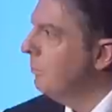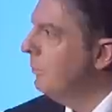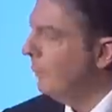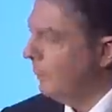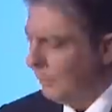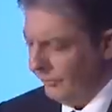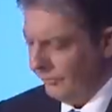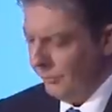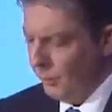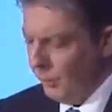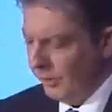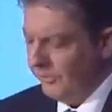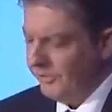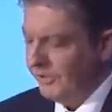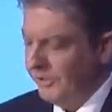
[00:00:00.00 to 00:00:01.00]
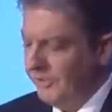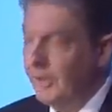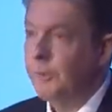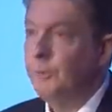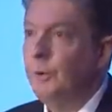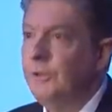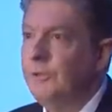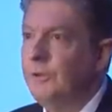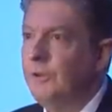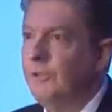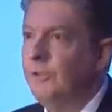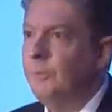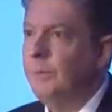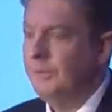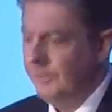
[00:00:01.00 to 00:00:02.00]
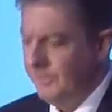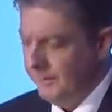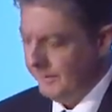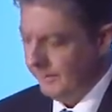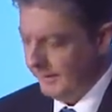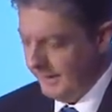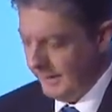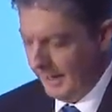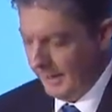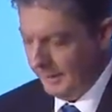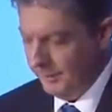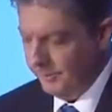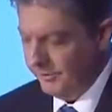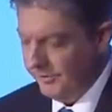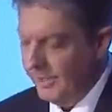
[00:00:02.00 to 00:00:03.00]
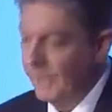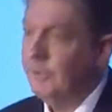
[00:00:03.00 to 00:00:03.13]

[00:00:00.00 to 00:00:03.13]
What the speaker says: But we also wanted to conduct research specifically aimed at